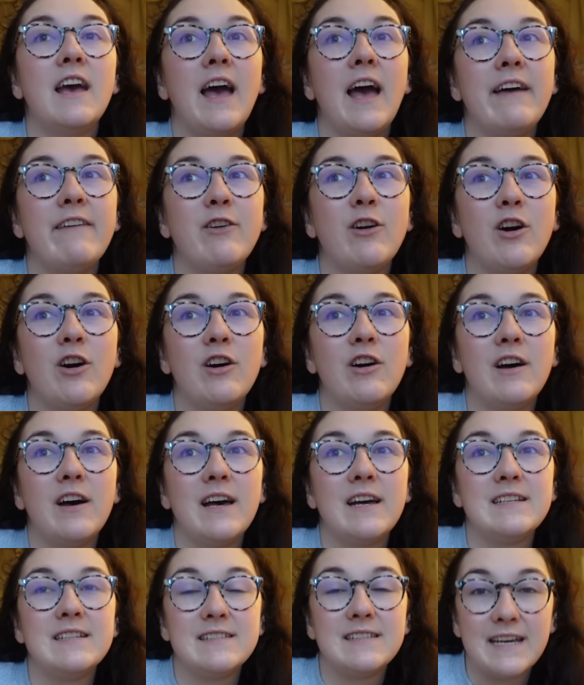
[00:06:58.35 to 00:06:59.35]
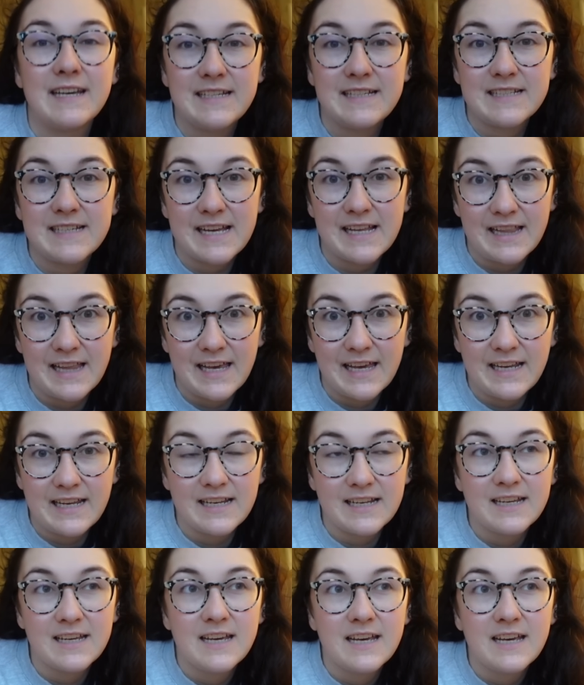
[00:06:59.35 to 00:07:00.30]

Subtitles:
I've got a design deadline,